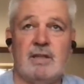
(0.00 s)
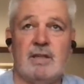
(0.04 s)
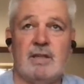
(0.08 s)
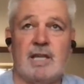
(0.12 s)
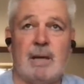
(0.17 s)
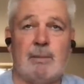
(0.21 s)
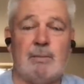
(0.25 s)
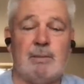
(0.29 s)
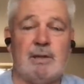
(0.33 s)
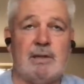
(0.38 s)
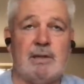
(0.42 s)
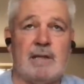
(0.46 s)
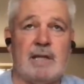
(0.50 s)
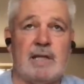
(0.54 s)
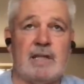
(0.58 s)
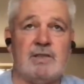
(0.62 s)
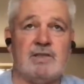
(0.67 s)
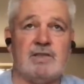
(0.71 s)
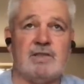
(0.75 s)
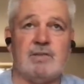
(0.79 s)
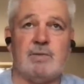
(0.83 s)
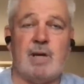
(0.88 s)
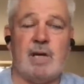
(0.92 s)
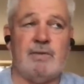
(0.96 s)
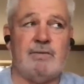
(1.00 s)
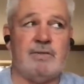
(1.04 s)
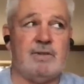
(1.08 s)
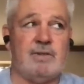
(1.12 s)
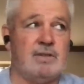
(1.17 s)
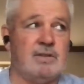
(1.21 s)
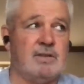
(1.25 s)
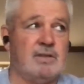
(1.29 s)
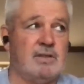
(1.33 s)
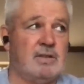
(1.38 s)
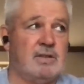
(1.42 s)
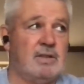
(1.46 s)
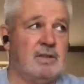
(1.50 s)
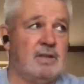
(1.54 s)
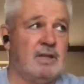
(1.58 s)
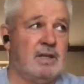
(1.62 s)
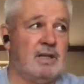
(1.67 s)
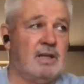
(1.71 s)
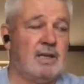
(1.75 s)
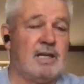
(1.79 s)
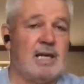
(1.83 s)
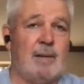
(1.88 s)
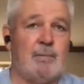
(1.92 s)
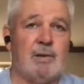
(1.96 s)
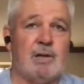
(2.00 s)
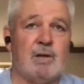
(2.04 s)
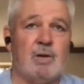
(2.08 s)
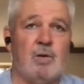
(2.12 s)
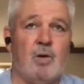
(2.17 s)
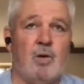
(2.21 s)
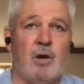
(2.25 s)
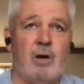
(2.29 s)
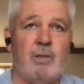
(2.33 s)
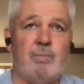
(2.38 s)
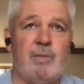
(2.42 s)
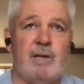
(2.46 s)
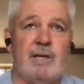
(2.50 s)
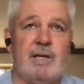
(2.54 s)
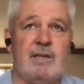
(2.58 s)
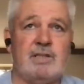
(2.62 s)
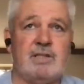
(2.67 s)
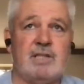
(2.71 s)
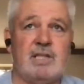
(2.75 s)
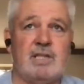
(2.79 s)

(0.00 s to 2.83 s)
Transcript: a couple of others will have a, a couple of quiet beers.